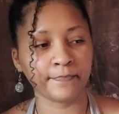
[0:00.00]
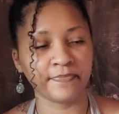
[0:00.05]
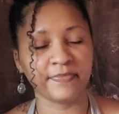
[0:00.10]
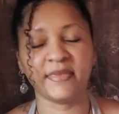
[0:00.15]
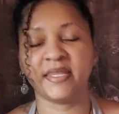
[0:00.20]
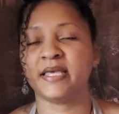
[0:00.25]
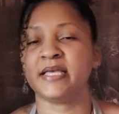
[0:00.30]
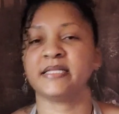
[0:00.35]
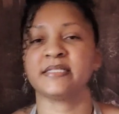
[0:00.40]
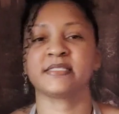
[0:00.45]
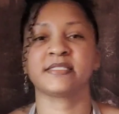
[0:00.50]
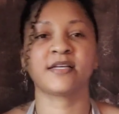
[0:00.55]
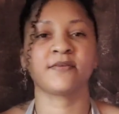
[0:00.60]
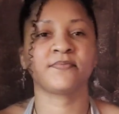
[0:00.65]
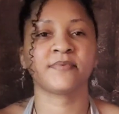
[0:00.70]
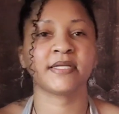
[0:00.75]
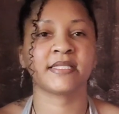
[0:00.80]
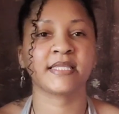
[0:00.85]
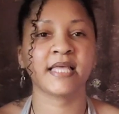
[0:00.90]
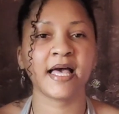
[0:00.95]
and stuff
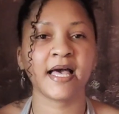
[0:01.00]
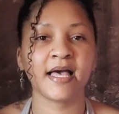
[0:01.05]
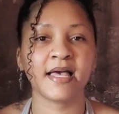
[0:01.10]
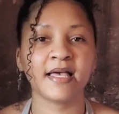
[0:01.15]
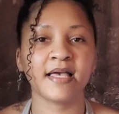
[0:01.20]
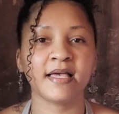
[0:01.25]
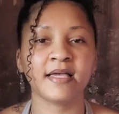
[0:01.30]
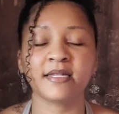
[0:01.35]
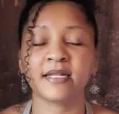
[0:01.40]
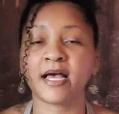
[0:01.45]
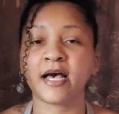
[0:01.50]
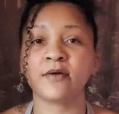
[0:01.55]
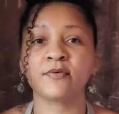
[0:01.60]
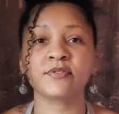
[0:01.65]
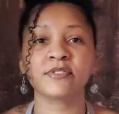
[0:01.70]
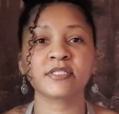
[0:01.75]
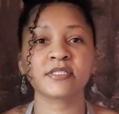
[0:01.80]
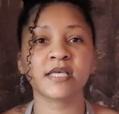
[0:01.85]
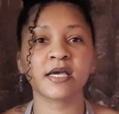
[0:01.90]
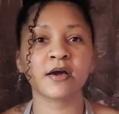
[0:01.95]
like that. And I was
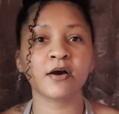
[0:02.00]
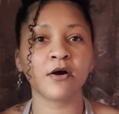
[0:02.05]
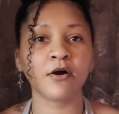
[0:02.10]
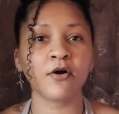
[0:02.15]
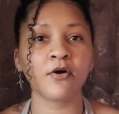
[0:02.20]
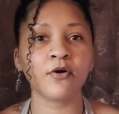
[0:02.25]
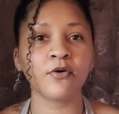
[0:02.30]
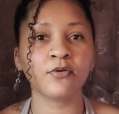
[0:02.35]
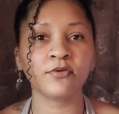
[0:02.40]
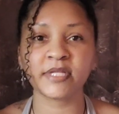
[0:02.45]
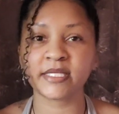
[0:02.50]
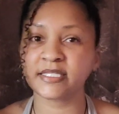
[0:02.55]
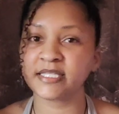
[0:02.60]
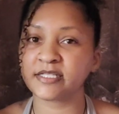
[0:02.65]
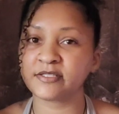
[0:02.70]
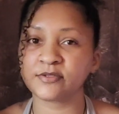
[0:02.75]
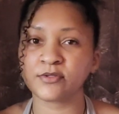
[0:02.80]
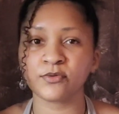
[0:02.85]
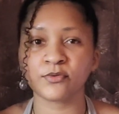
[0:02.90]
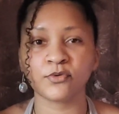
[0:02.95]
just like, oh, like
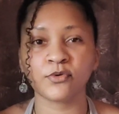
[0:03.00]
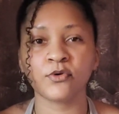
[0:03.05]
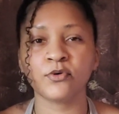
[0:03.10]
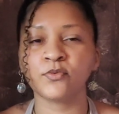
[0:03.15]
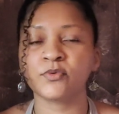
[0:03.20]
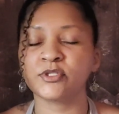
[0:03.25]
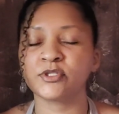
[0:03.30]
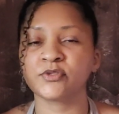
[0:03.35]
that's so cool. What